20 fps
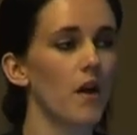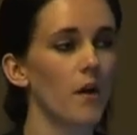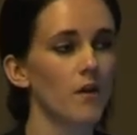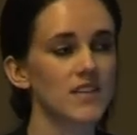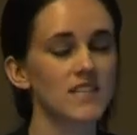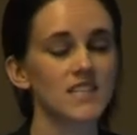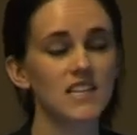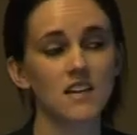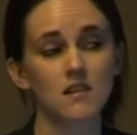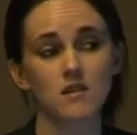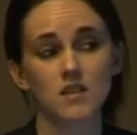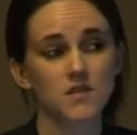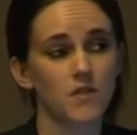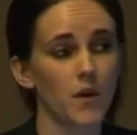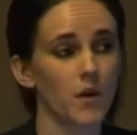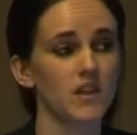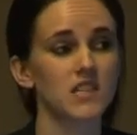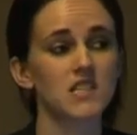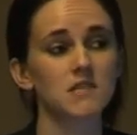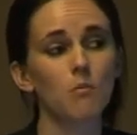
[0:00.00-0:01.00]
Seen as
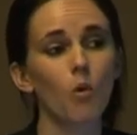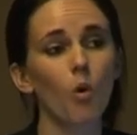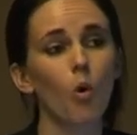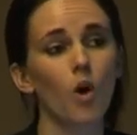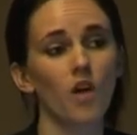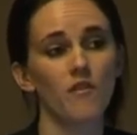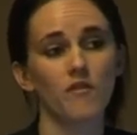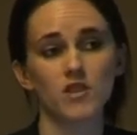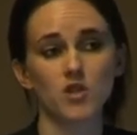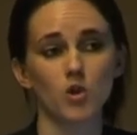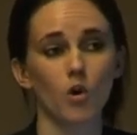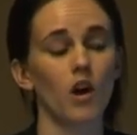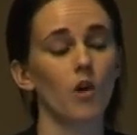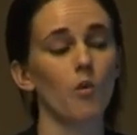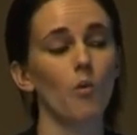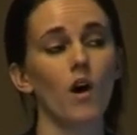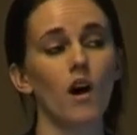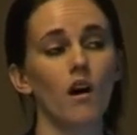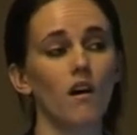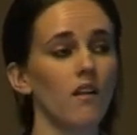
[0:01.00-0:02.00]
very small. If it's going
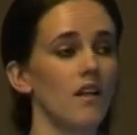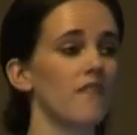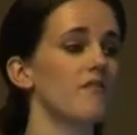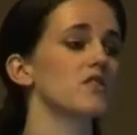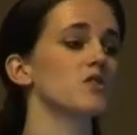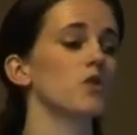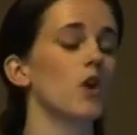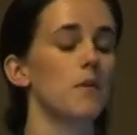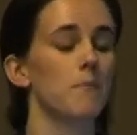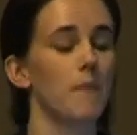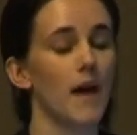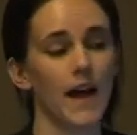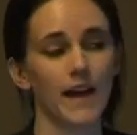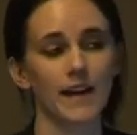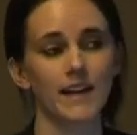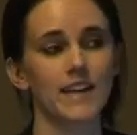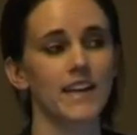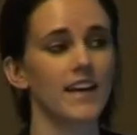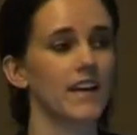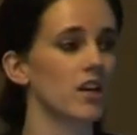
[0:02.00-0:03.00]
well, if it's going
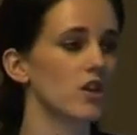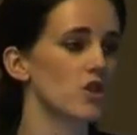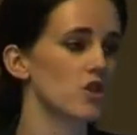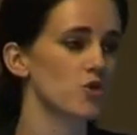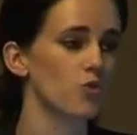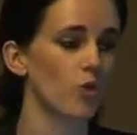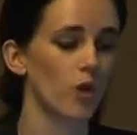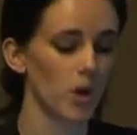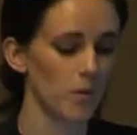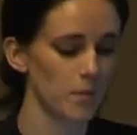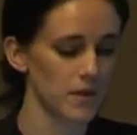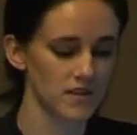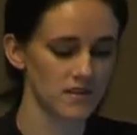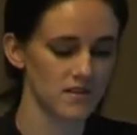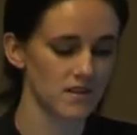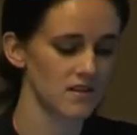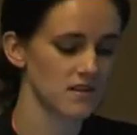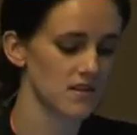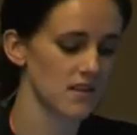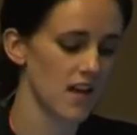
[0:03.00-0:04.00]
badly, it can destroy your
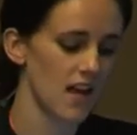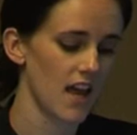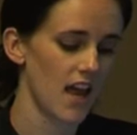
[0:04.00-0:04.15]
business.